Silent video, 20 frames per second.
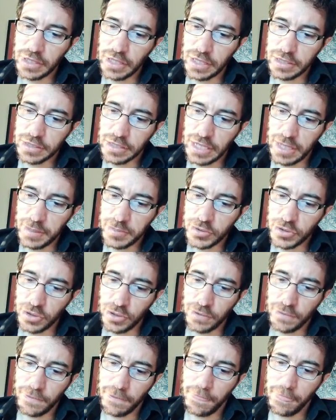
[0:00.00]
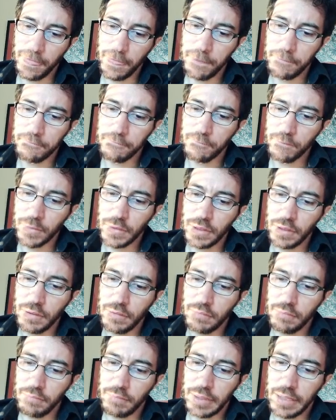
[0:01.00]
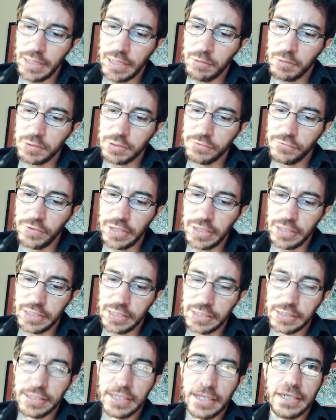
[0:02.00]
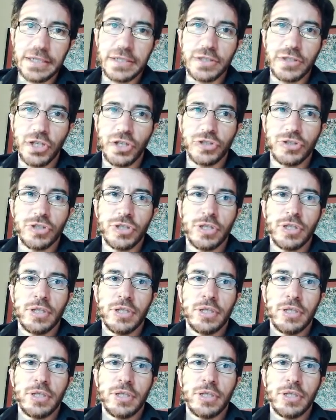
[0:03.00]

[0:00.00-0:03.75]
gets captured by a quantifier, then it's not